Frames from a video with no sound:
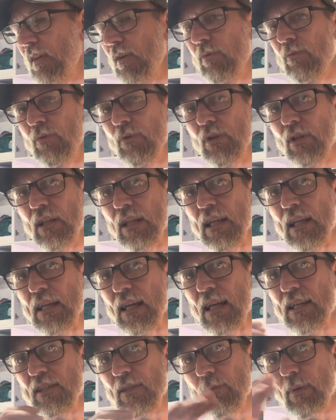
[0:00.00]
lacquer
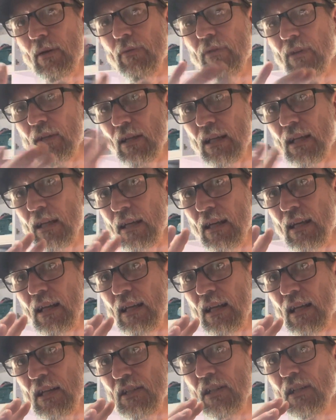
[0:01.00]
as you're buffing it out,
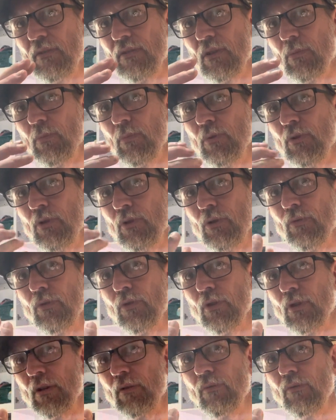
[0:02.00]
and it actually gives a beautiful
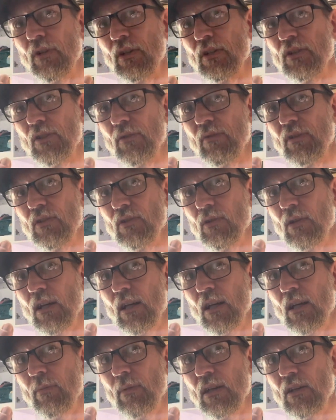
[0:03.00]
looking finish of
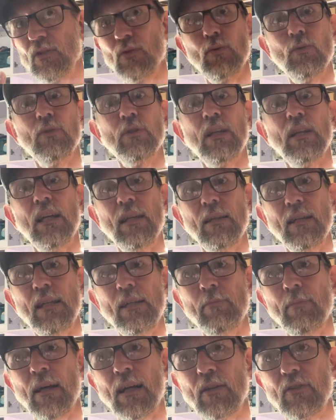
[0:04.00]
exhaust
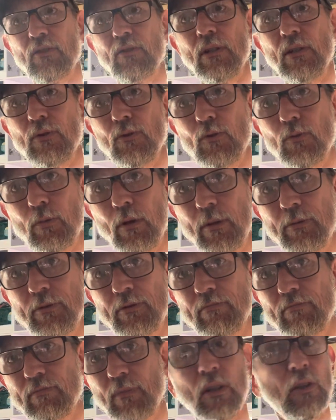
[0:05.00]
heat marks on the exhaust pipes.
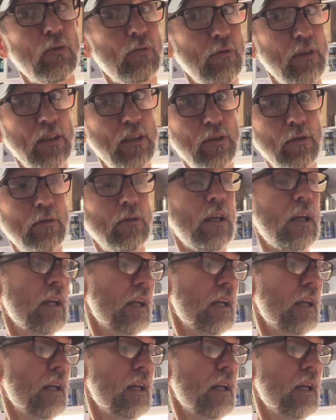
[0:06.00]
Looks really cool.